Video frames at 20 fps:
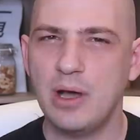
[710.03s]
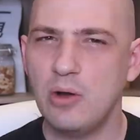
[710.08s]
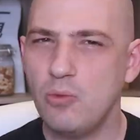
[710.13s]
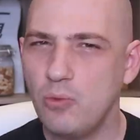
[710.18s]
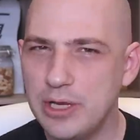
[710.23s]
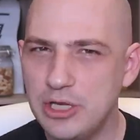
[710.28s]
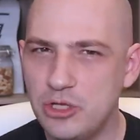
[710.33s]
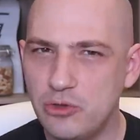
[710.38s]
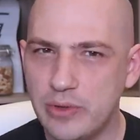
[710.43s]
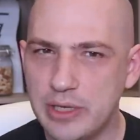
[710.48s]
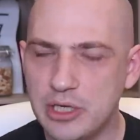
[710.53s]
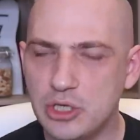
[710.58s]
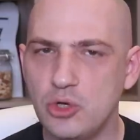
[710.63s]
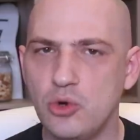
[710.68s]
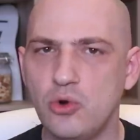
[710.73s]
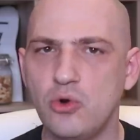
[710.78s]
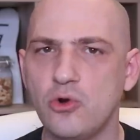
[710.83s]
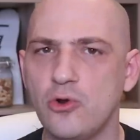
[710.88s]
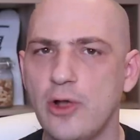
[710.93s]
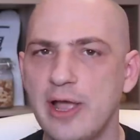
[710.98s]
But when you
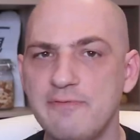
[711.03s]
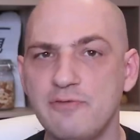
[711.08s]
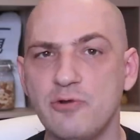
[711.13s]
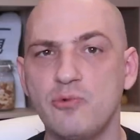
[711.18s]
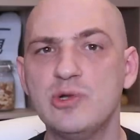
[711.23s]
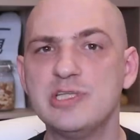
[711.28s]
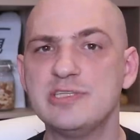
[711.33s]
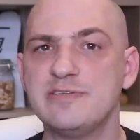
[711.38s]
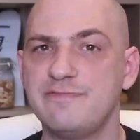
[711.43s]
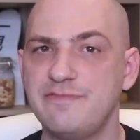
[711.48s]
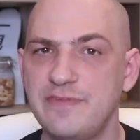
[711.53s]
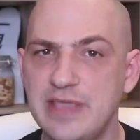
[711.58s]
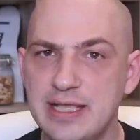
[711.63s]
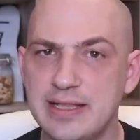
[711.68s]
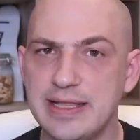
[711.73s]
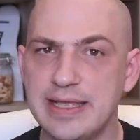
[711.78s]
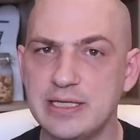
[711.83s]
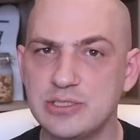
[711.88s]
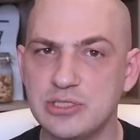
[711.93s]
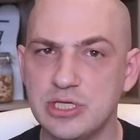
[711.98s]
ignore everyone's
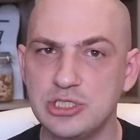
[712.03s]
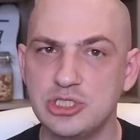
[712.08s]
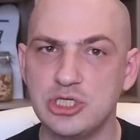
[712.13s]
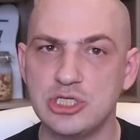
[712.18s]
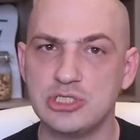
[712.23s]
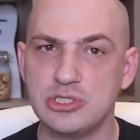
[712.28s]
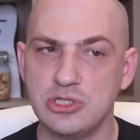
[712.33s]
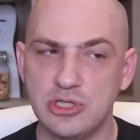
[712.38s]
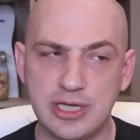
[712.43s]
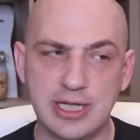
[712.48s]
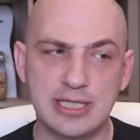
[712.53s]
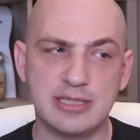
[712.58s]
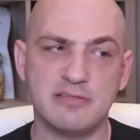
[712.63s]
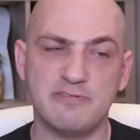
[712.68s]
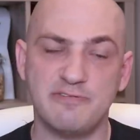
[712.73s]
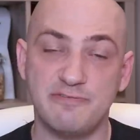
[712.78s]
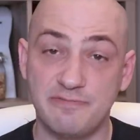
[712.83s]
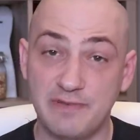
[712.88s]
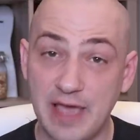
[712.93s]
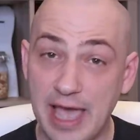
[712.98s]
feelings and just look at
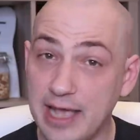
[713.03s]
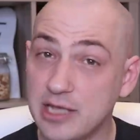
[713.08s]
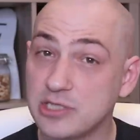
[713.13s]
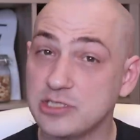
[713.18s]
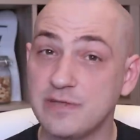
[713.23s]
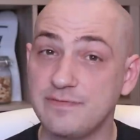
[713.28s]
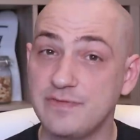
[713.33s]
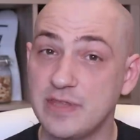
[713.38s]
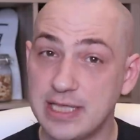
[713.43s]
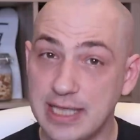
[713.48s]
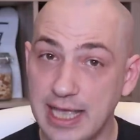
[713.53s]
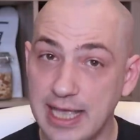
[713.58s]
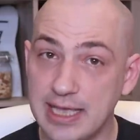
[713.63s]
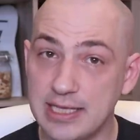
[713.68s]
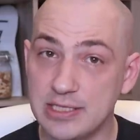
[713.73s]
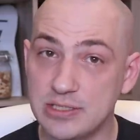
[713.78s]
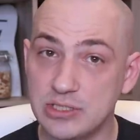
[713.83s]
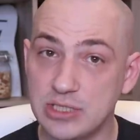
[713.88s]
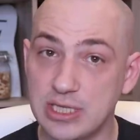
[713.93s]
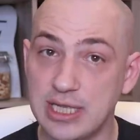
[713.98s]
the facts of the
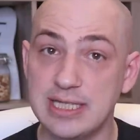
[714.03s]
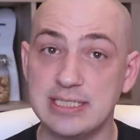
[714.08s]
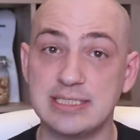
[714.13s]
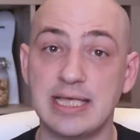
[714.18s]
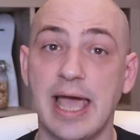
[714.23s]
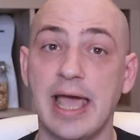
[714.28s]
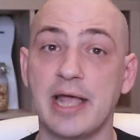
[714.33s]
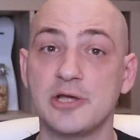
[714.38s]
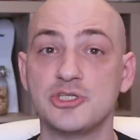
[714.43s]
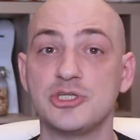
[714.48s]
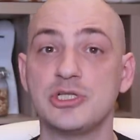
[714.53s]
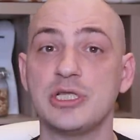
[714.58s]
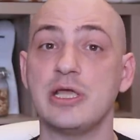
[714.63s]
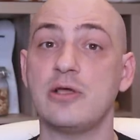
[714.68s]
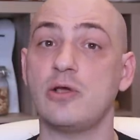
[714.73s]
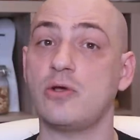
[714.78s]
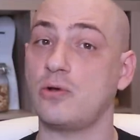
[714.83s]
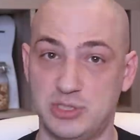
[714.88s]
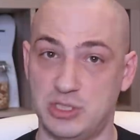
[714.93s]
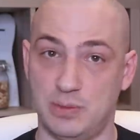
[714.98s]
case, it's
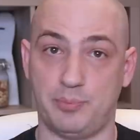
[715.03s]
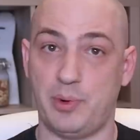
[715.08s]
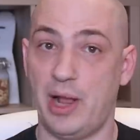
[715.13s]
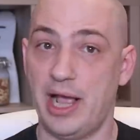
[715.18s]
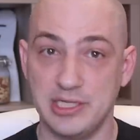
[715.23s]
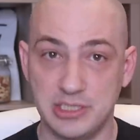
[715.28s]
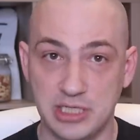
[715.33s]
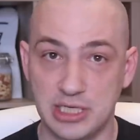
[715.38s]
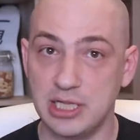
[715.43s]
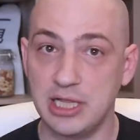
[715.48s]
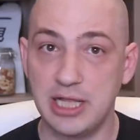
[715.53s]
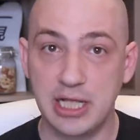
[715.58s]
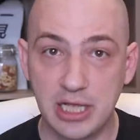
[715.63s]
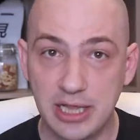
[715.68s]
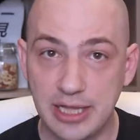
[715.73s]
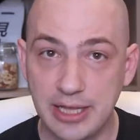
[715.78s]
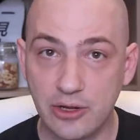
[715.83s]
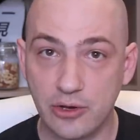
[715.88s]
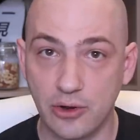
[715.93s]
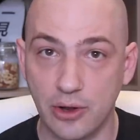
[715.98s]
actually surprisingly
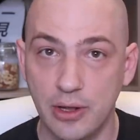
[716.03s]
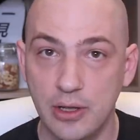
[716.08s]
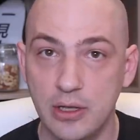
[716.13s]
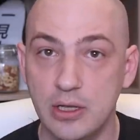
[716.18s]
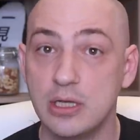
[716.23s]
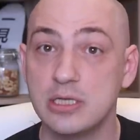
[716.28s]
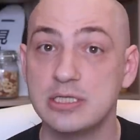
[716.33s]
clear.